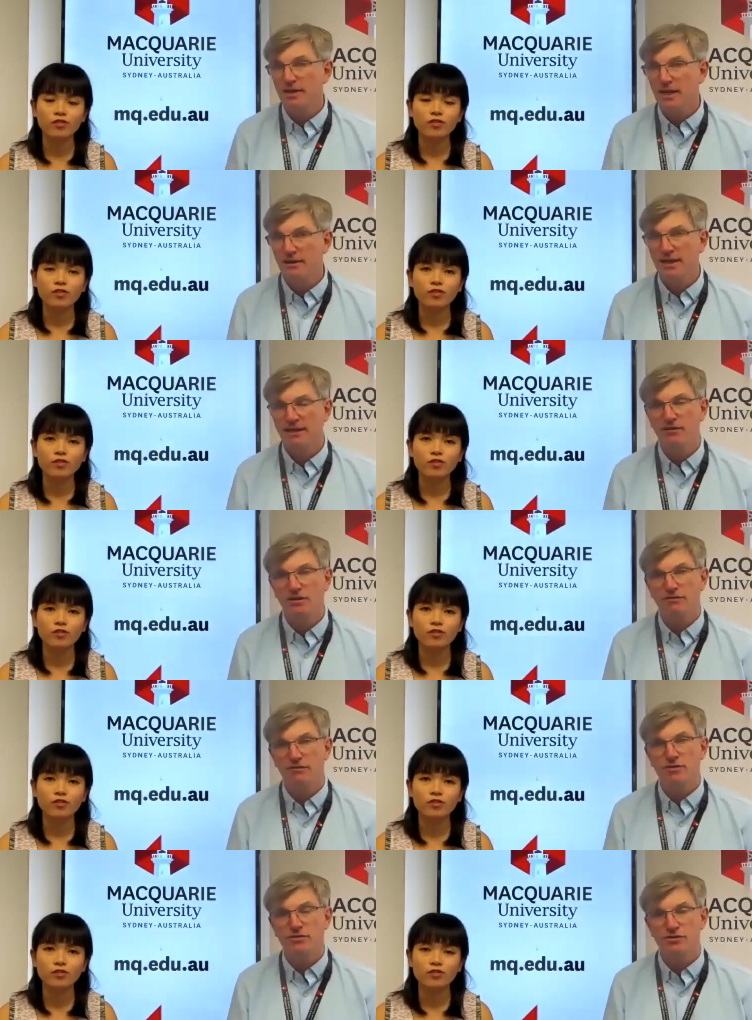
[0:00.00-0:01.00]
Speaker 1: currently have a lot
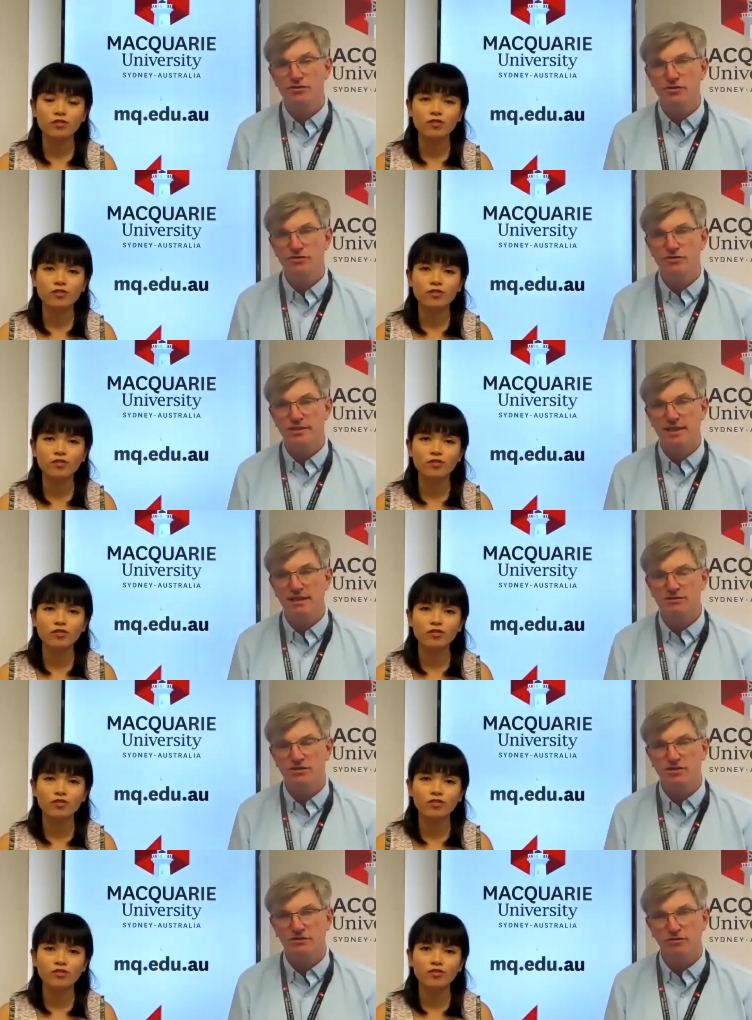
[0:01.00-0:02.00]
of good students there. There's
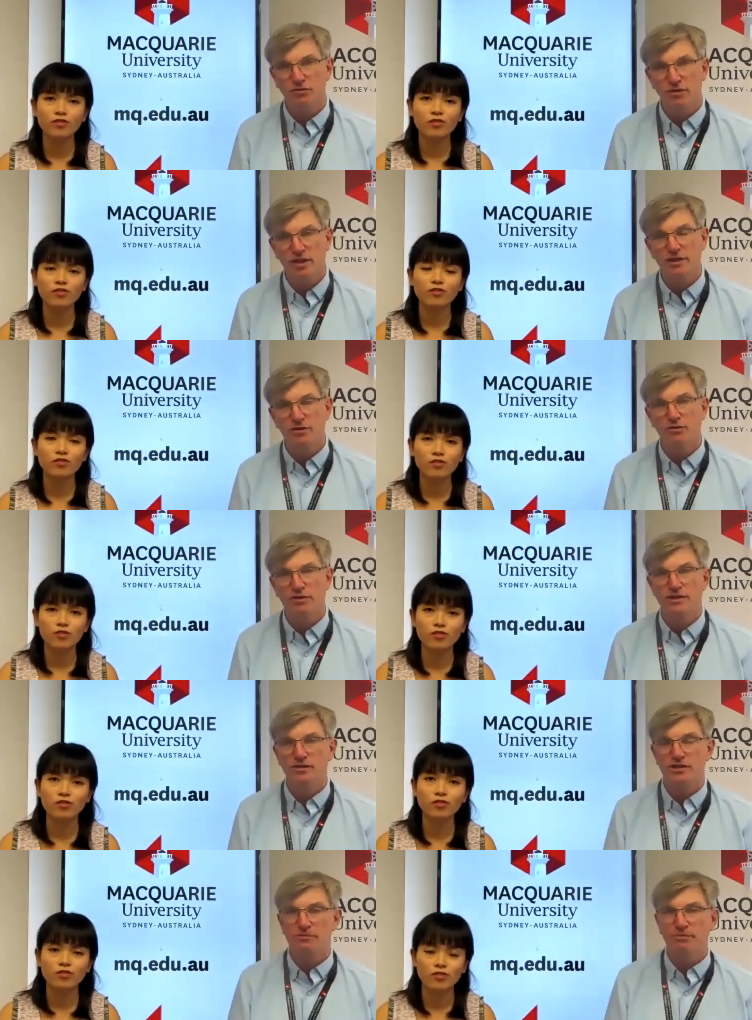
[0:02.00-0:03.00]
lots of really good
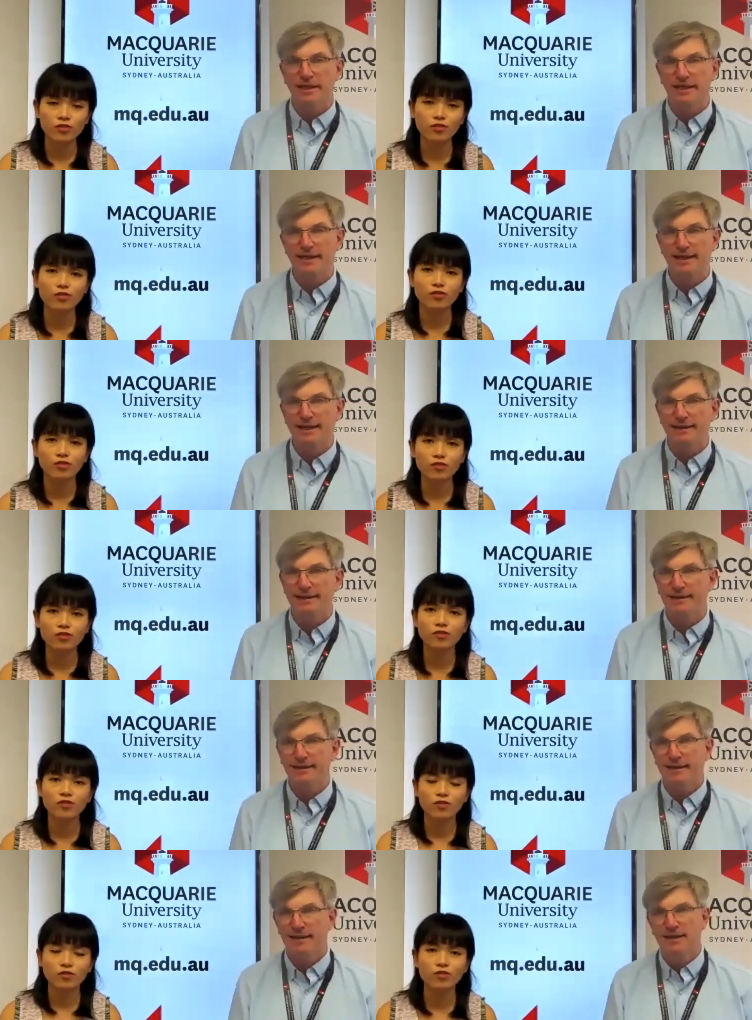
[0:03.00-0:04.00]
research being done,
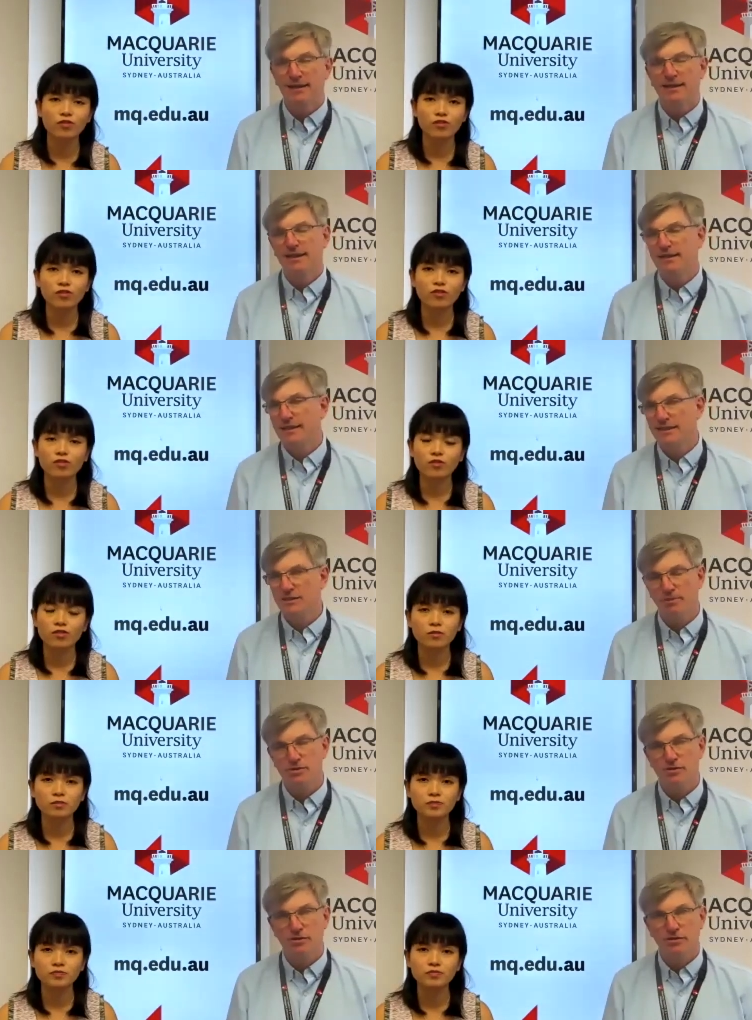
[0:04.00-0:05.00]
and there's
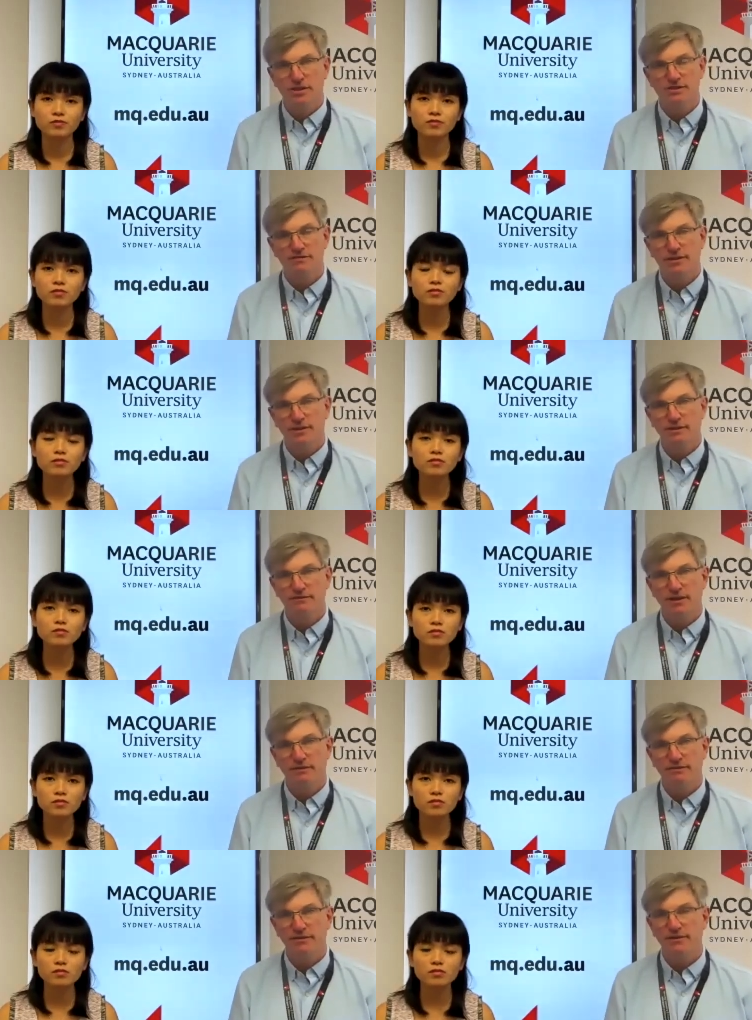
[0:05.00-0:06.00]
opportunities for
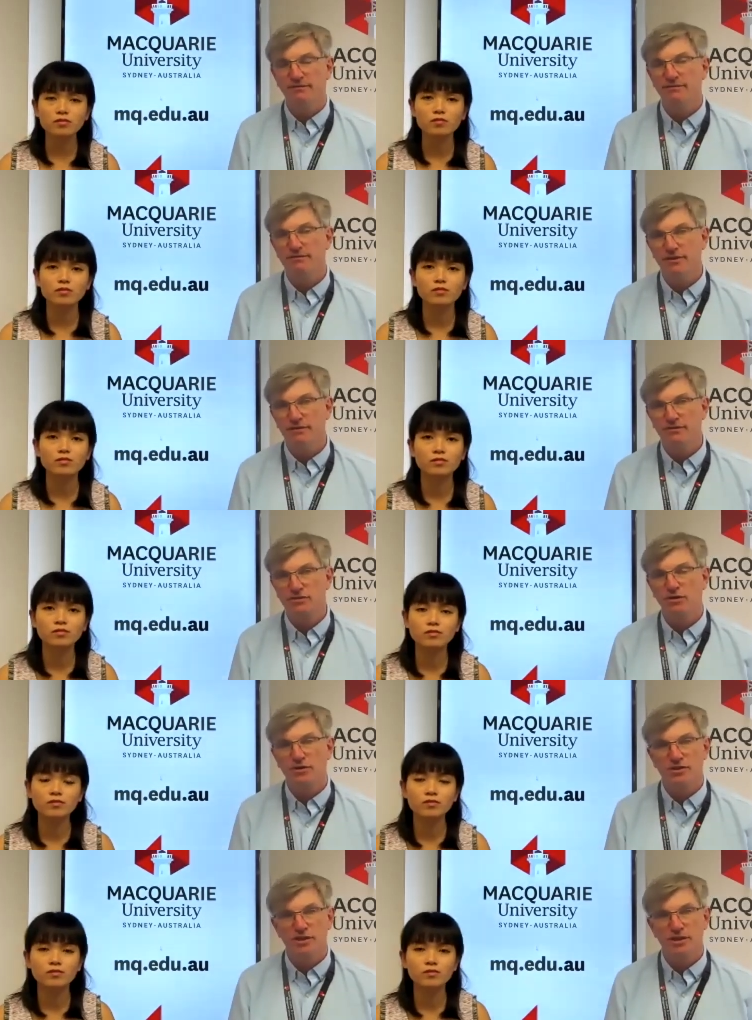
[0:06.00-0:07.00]

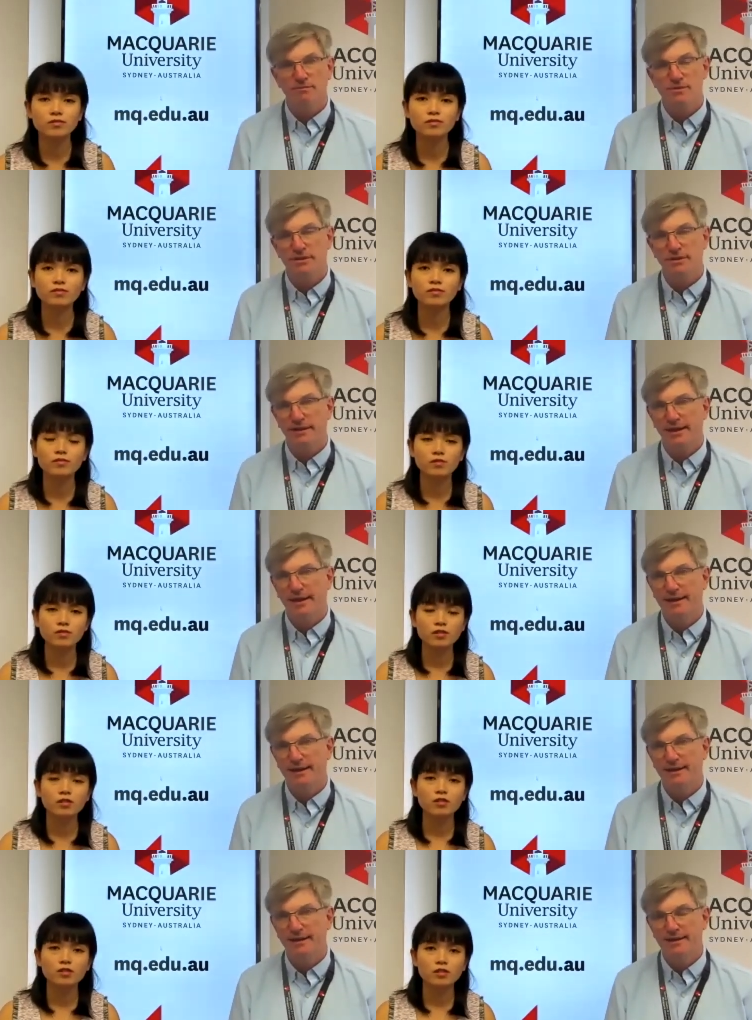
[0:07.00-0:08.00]
scholarships and
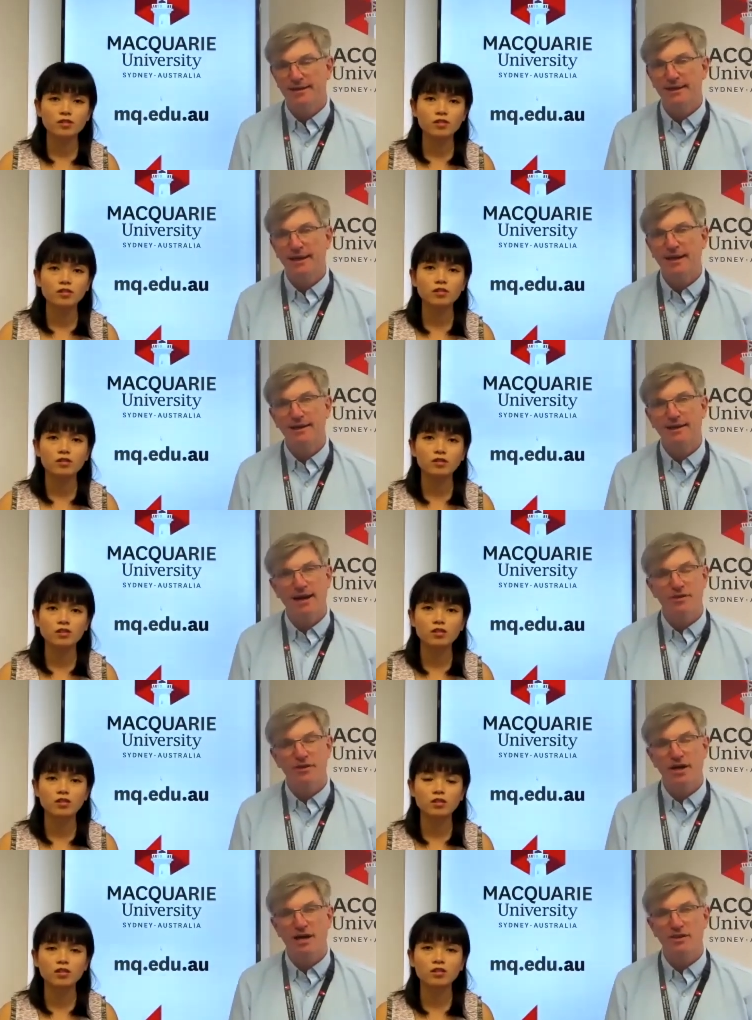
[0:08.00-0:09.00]

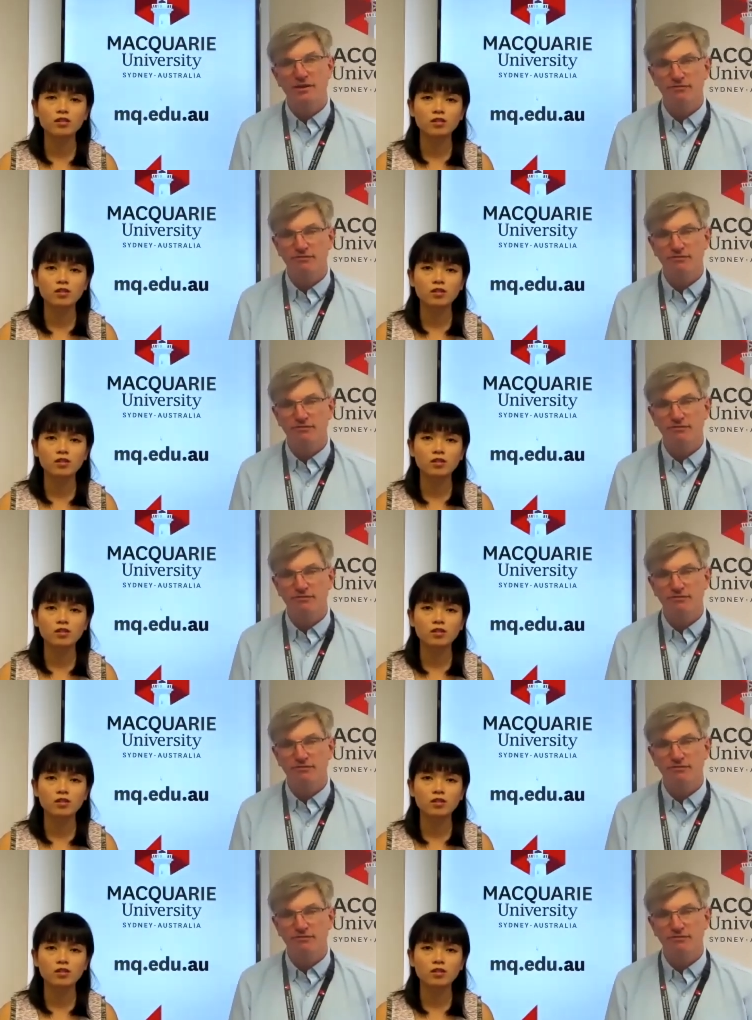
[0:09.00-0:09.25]
other